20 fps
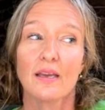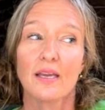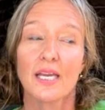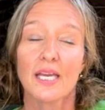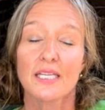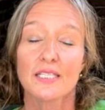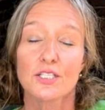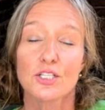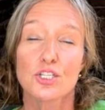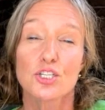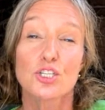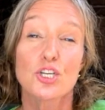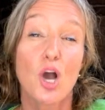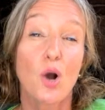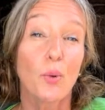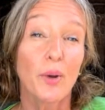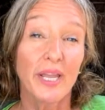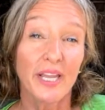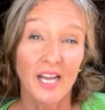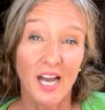It's
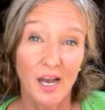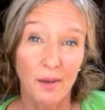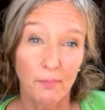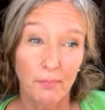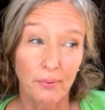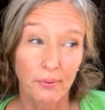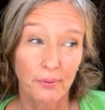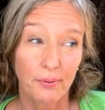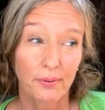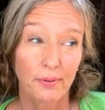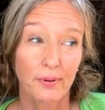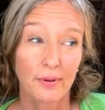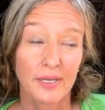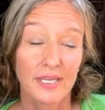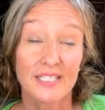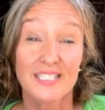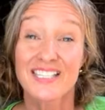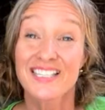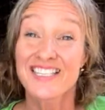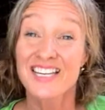showing up.
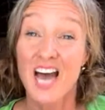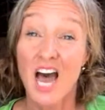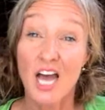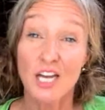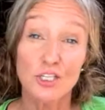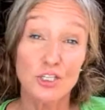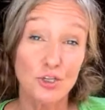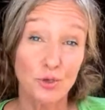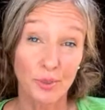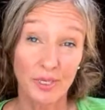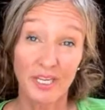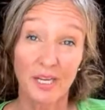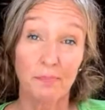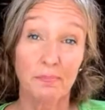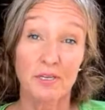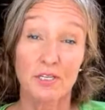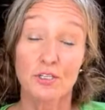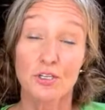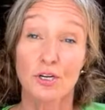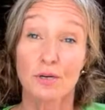It's not showing up
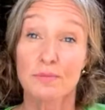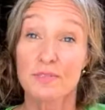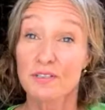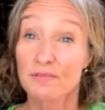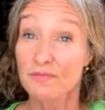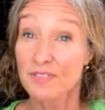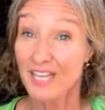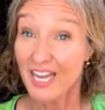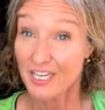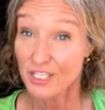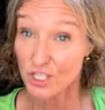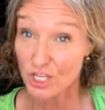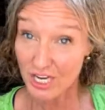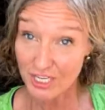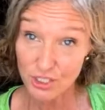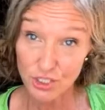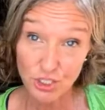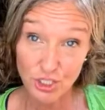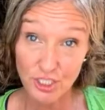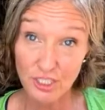in terms of
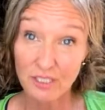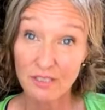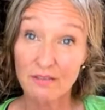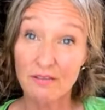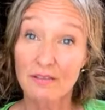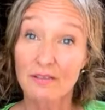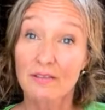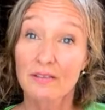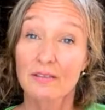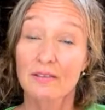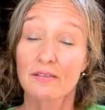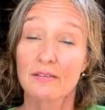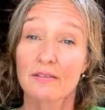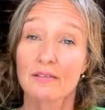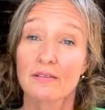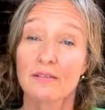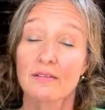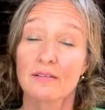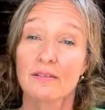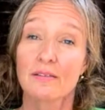digestion.
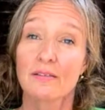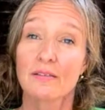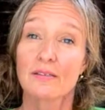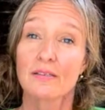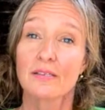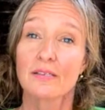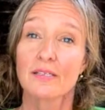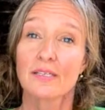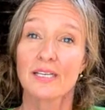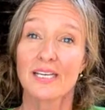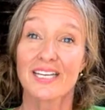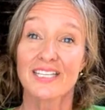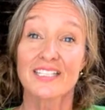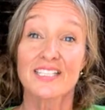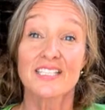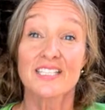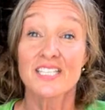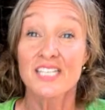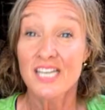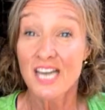
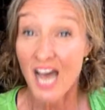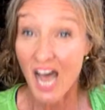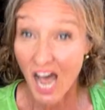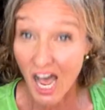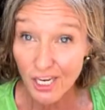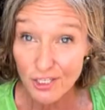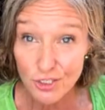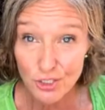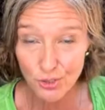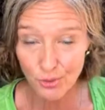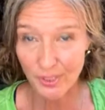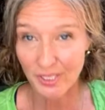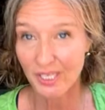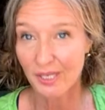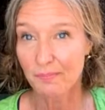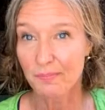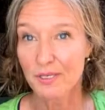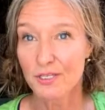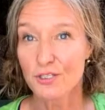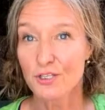It's not showing
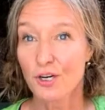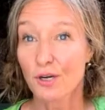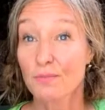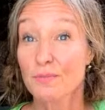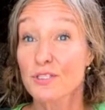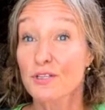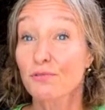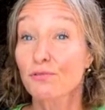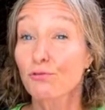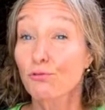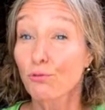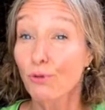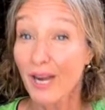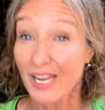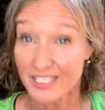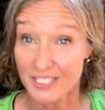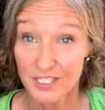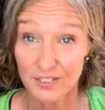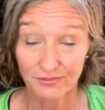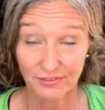up in terms of
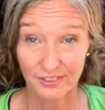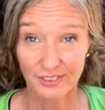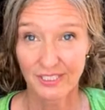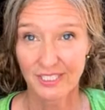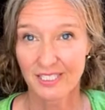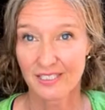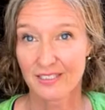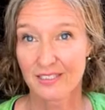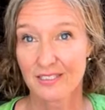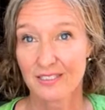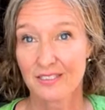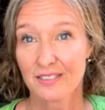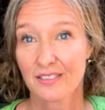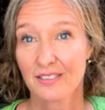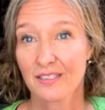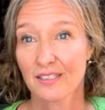restfulness.